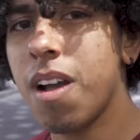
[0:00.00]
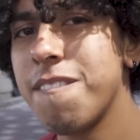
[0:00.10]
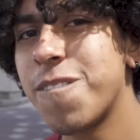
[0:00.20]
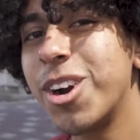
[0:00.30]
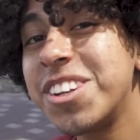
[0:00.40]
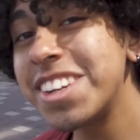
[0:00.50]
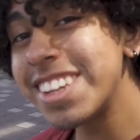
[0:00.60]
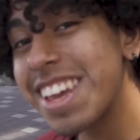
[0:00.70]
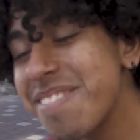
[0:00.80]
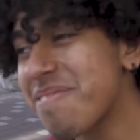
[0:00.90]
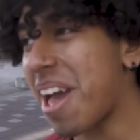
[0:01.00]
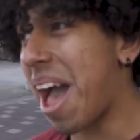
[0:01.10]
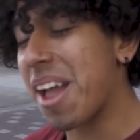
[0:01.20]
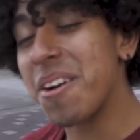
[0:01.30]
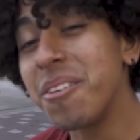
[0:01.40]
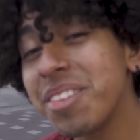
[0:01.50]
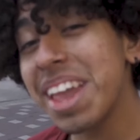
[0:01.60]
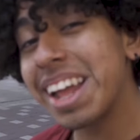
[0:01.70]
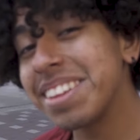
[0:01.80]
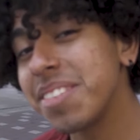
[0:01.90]
Unfortunately, I
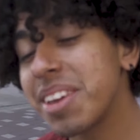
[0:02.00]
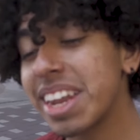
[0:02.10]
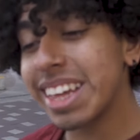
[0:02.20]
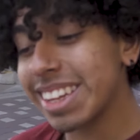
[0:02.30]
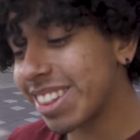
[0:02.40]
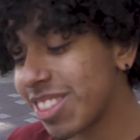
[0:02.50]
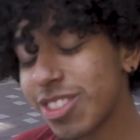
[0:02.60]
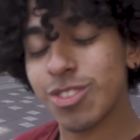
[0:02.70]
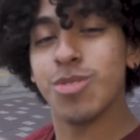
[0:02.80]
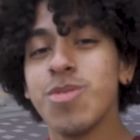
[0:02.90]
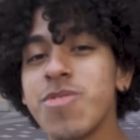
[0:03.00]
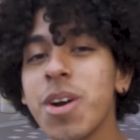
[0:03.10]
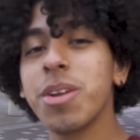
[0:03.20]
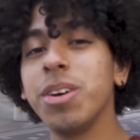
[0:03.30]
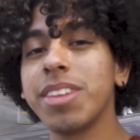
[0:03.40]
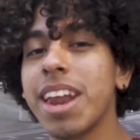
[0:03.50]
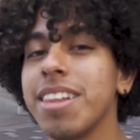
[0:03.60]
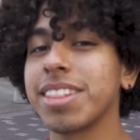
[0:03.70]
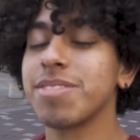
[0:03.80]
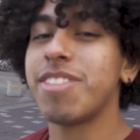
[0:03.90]
only ended up getting 2 photos out
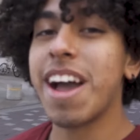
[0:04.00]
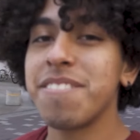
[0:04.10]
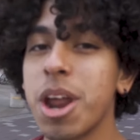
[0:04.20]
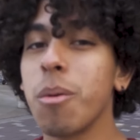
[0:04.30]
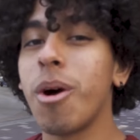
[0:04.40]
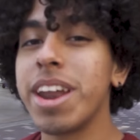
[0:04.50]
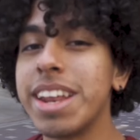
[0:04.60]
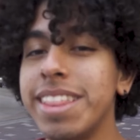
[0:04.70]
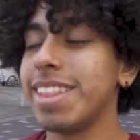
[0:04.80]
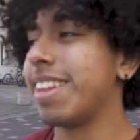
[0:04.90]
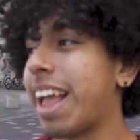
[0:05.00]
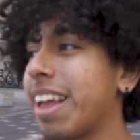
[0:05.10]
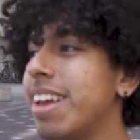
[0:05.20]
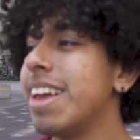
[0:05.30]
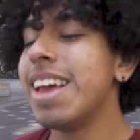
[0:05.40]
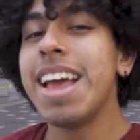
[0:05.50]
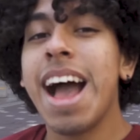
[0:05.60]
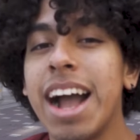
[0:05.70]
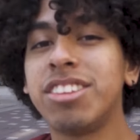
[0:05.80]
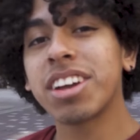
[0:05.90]
of like 5 that I wanted.
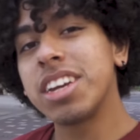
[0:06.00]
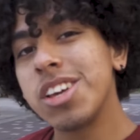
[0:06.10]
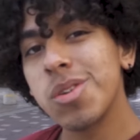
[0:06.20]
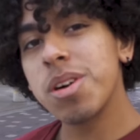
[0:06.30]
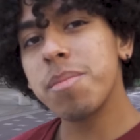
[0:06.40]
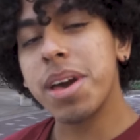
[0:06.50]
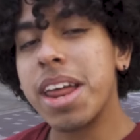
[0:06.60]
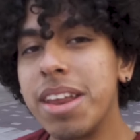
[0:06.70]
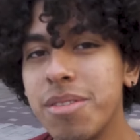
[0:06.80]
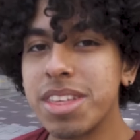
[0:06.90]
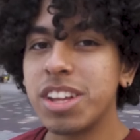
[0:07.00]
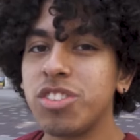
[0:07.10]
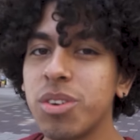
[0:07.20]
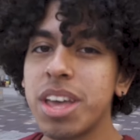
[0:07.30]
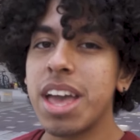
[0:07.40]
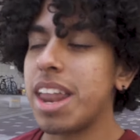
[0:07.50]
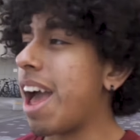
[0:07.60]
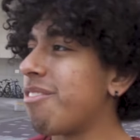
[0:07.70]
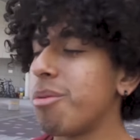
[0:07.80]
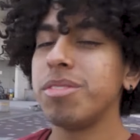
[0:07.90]
I took another one, but I didn't really enjoy it, and
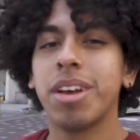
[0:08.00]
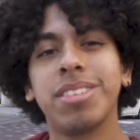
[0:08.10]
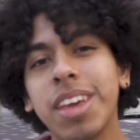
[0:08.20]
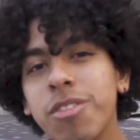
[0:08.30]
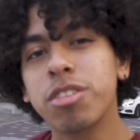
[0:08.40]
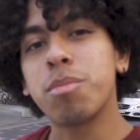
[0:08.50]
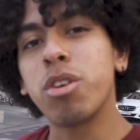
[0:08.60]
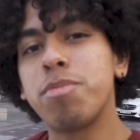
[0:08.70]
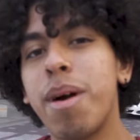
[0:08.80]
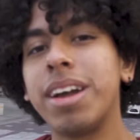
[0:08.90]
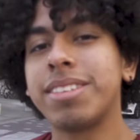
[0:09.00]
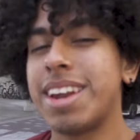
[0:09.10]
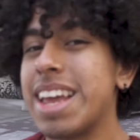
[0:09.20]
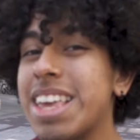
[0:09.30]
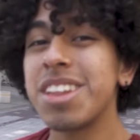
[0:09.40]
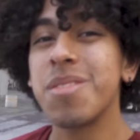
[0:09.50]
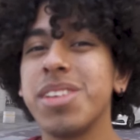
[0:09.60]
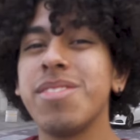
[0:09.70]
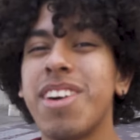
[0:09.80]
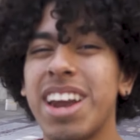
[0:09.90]
afterwards I was looking for some more spots, and I couldn't
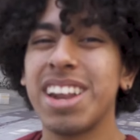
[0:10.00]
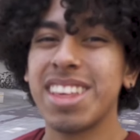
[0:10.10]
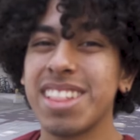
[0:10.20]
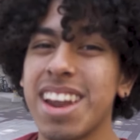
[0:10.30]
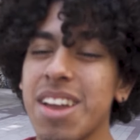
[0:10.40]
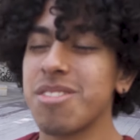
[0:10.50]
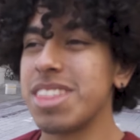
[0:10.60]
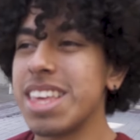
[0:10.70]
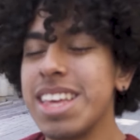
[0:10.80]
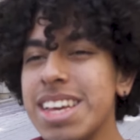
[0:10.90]
really find anything that I really